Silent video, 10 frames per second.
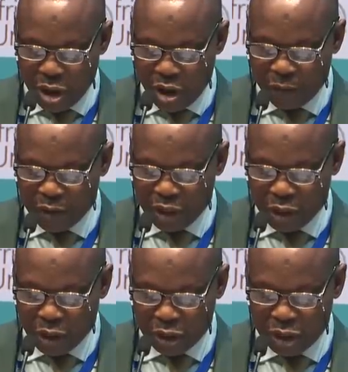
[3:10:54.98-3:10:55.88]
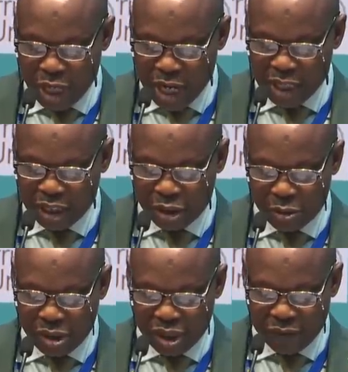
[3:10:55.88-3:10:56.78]
offering us an
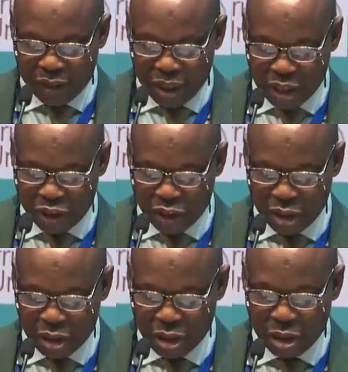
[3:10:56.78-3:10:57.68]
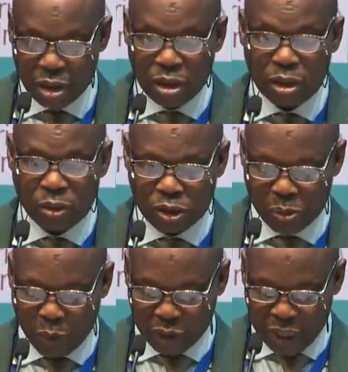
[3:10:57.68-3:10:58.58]
exclusive stage to
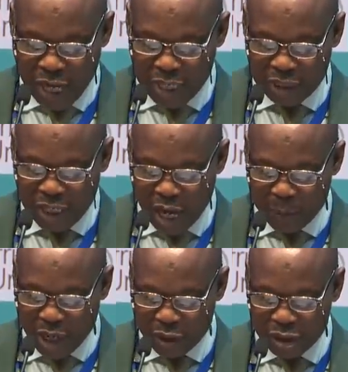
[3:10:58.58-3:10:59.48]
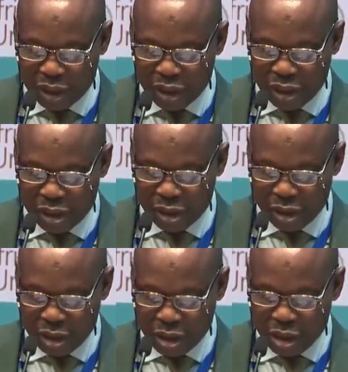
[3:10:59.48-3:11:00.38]
spotlight our
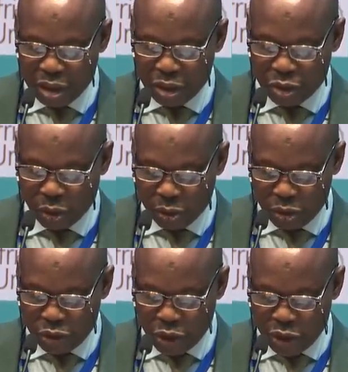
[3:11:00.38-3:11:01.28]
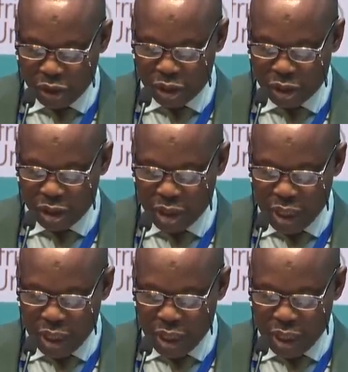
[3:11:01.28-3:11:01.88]
priorities, solutions,